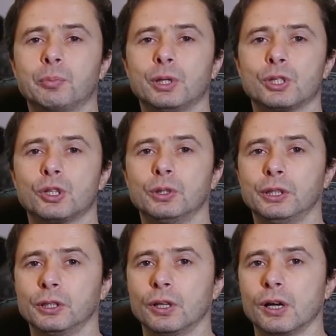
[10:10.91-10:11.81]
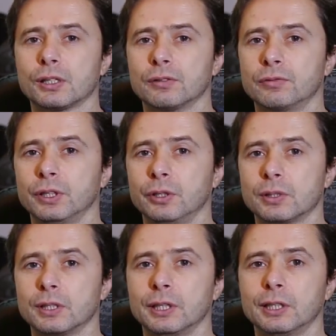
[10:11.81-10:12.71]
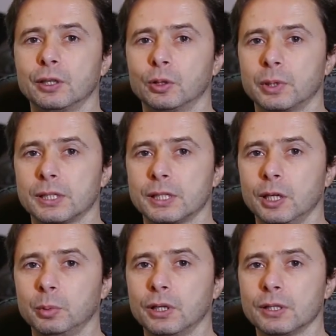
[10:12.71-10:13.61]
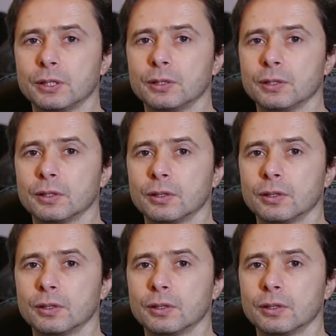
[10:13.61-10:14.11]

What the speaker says: I've been shooting lots of videos lately on my stabilizer